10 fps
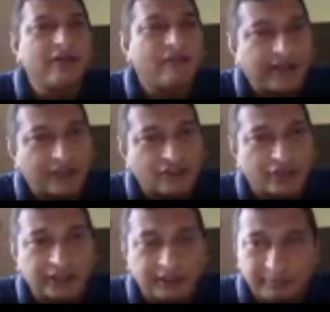
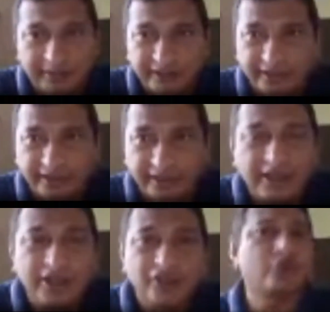financial intermediary.
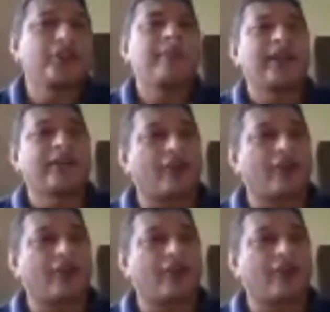So they might